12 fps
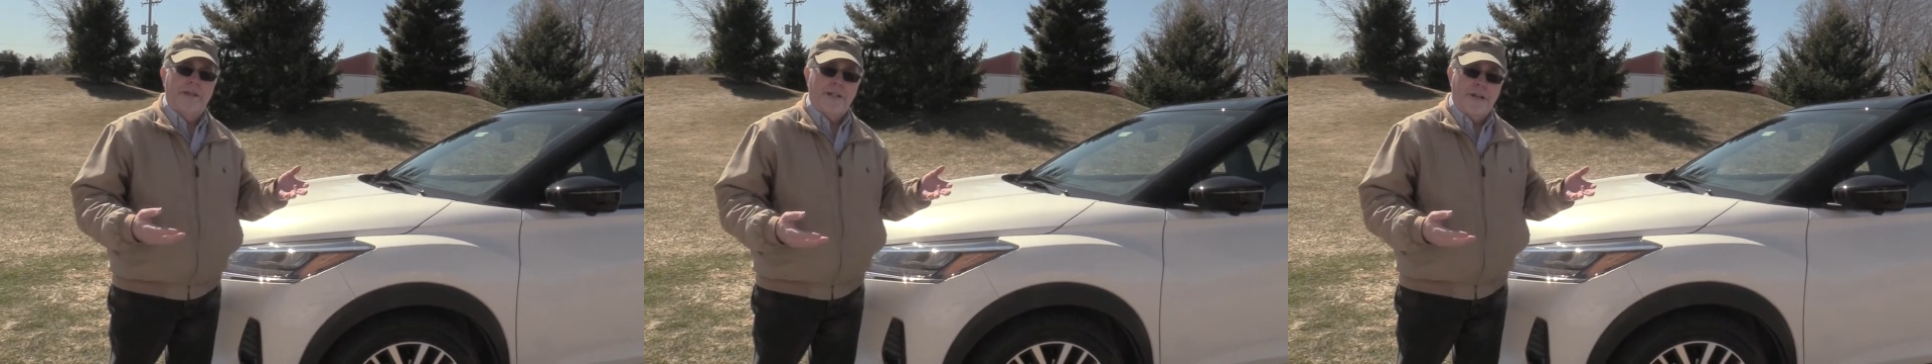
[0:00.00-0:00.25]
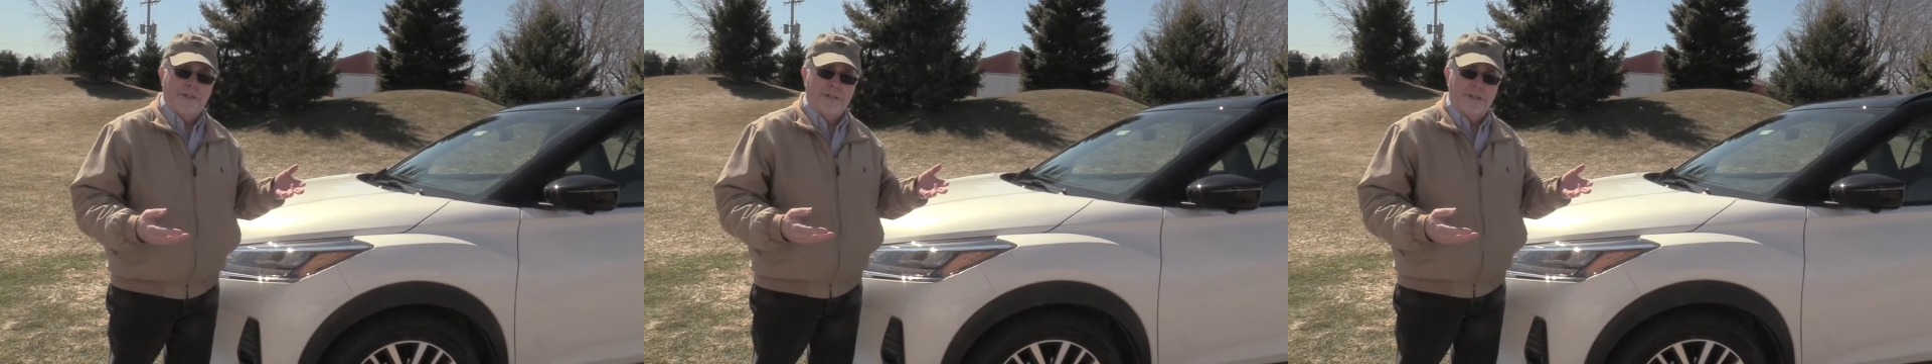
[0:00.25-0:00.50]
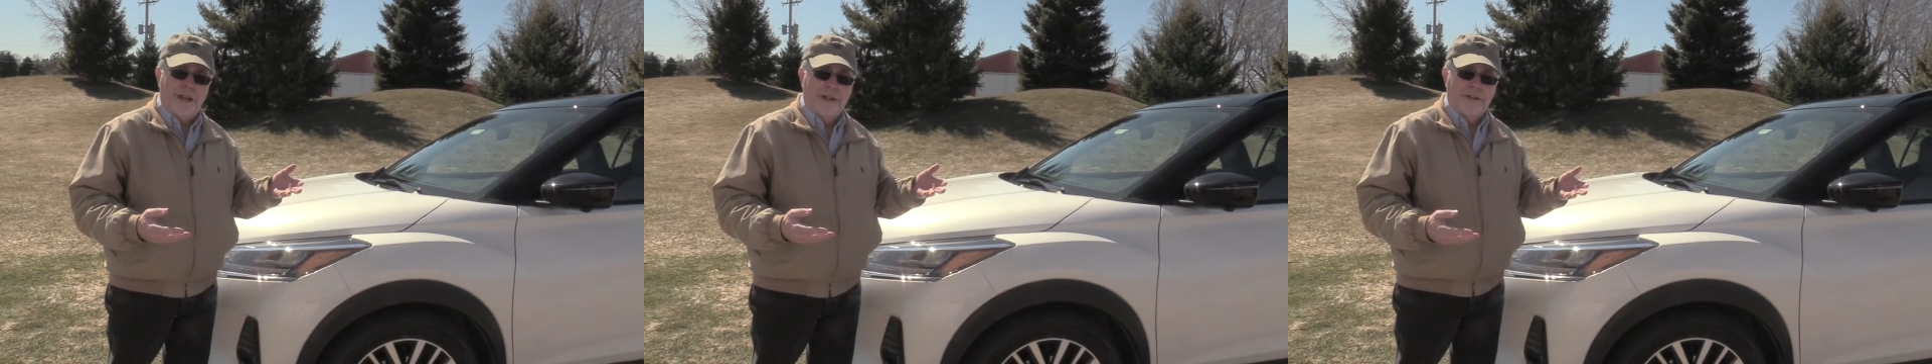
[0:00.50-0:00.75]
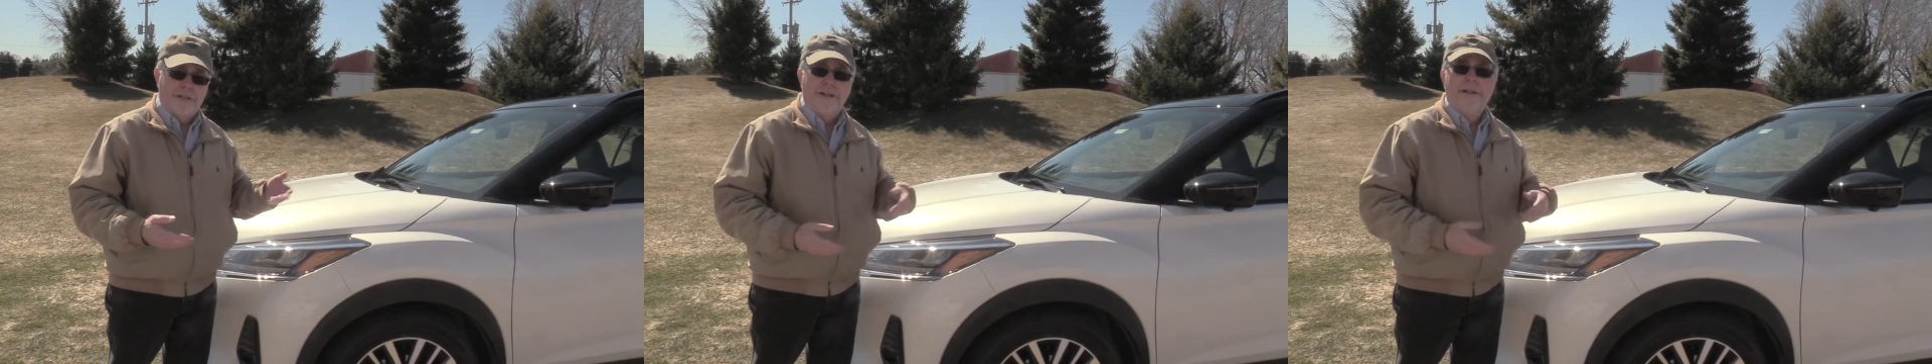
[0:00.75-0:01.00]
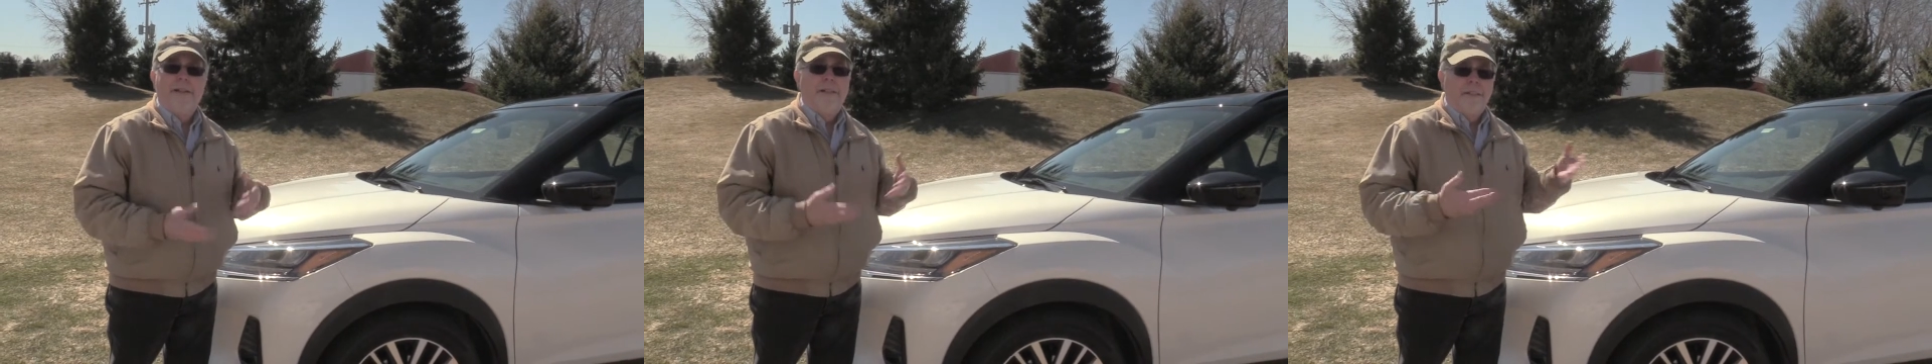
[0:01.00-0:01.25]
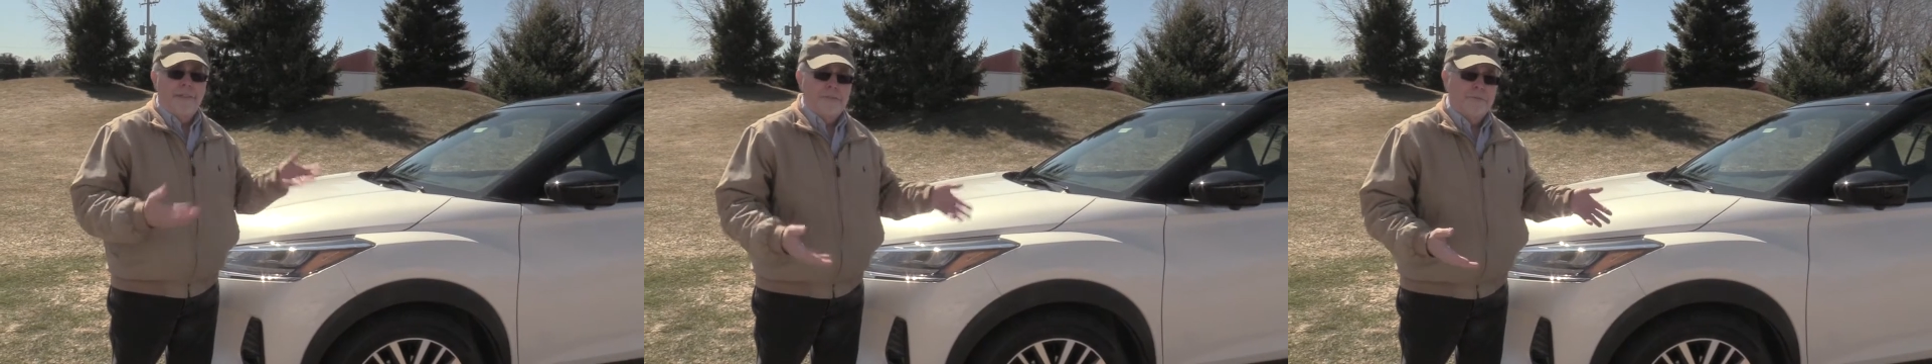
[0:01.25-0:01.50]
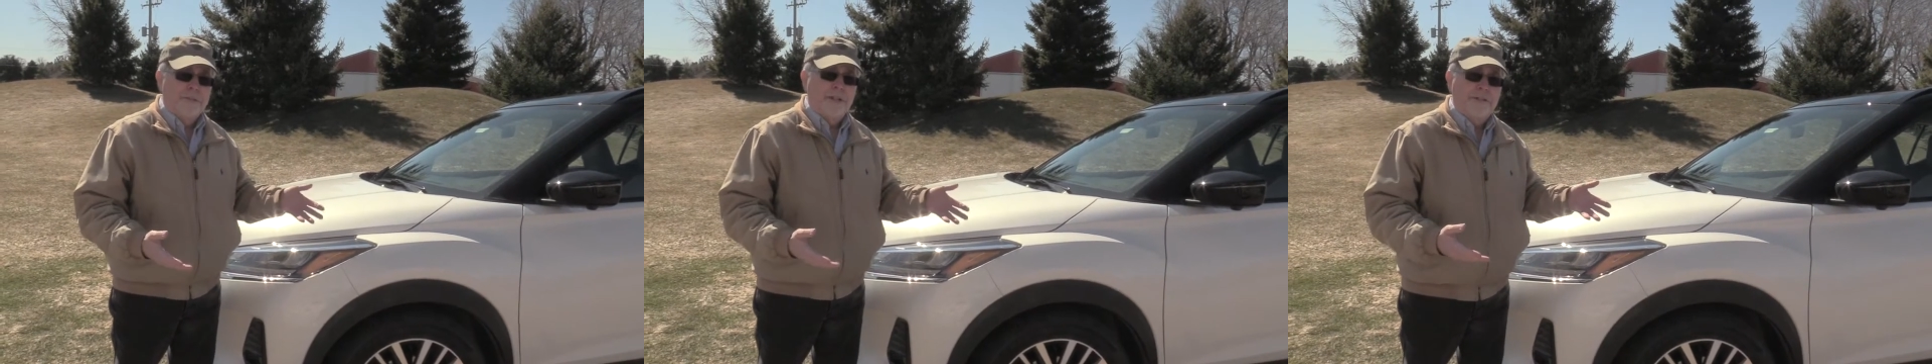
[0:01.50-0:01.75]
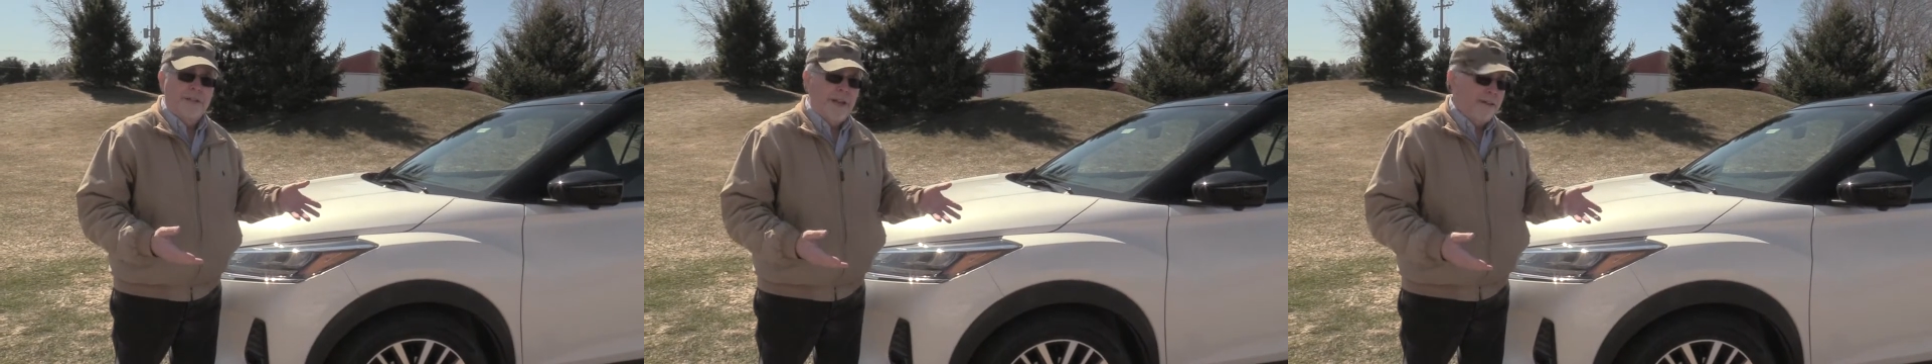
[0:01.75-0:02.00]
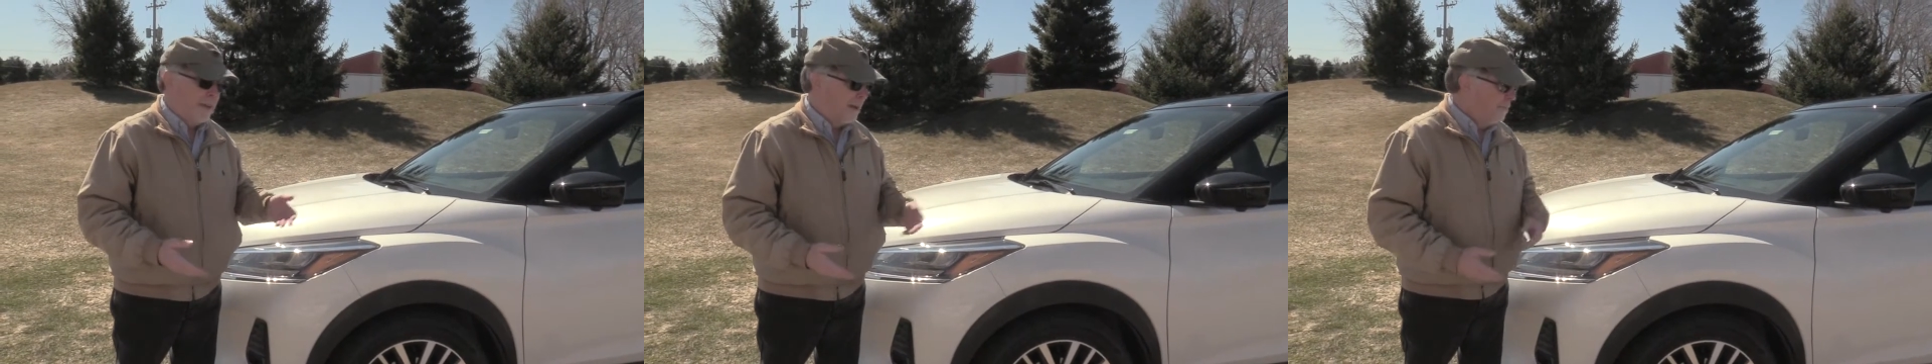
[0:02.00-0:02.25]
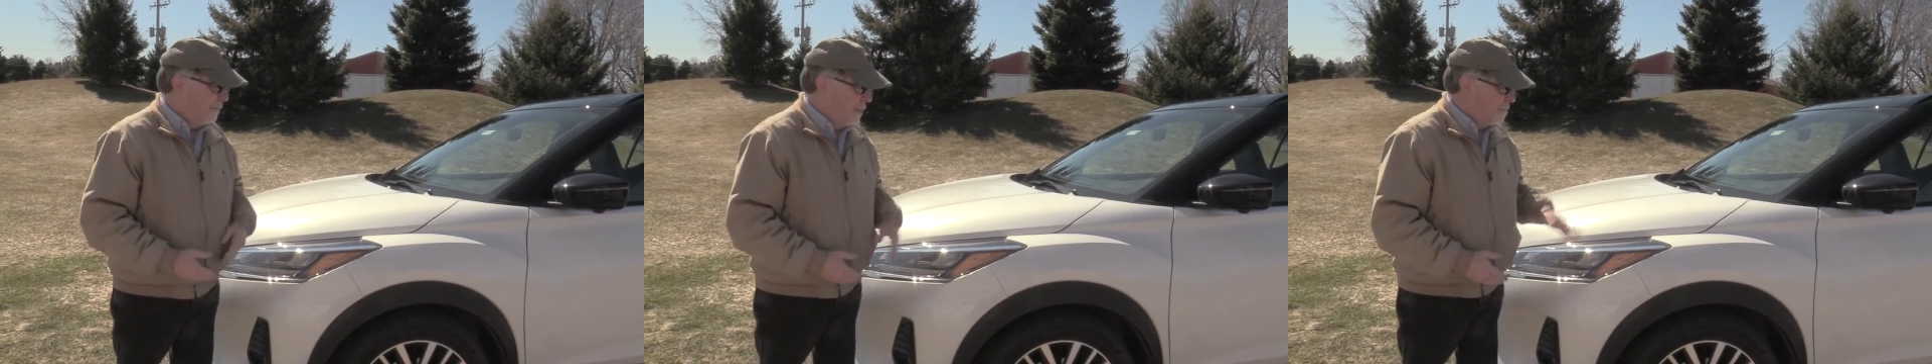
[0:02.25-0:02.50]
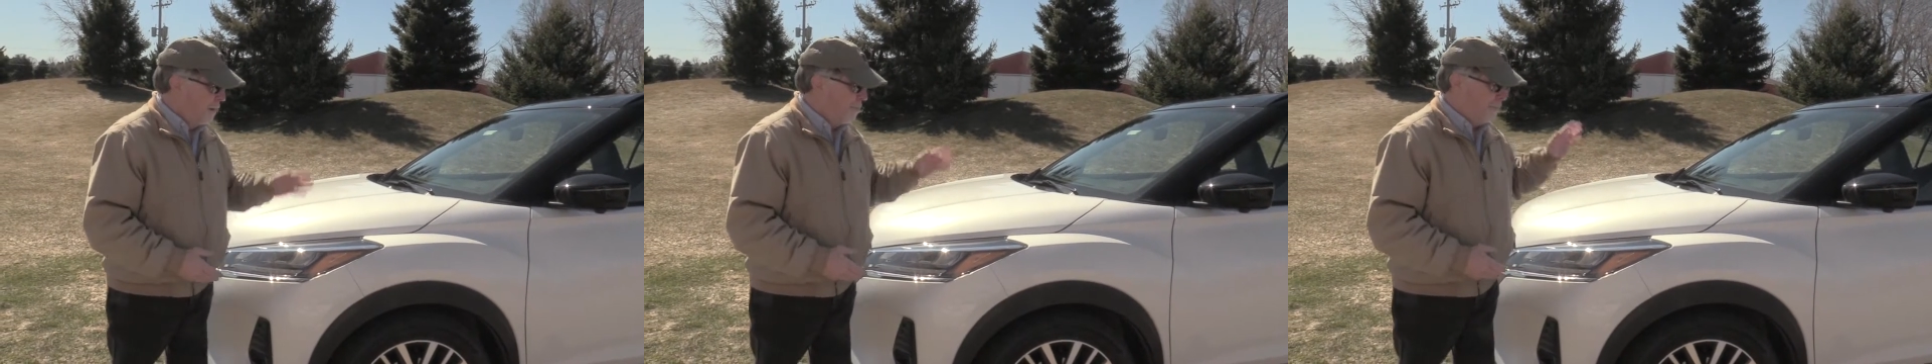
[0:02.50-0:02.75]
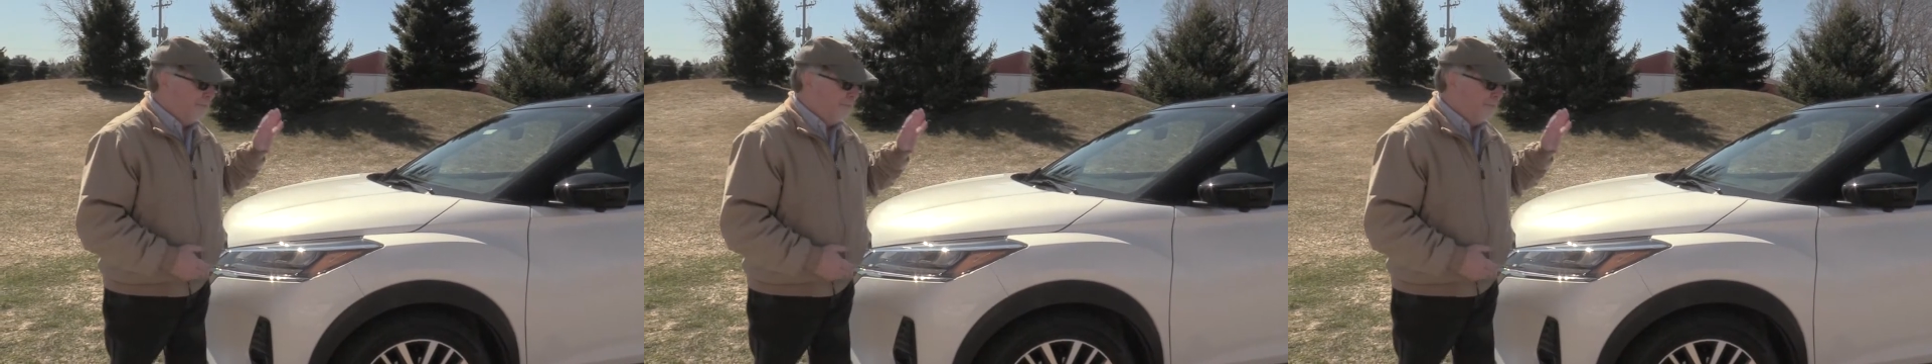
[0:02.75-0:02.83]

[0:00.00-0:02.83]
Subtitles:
$1,000s. This one doesn't have that. But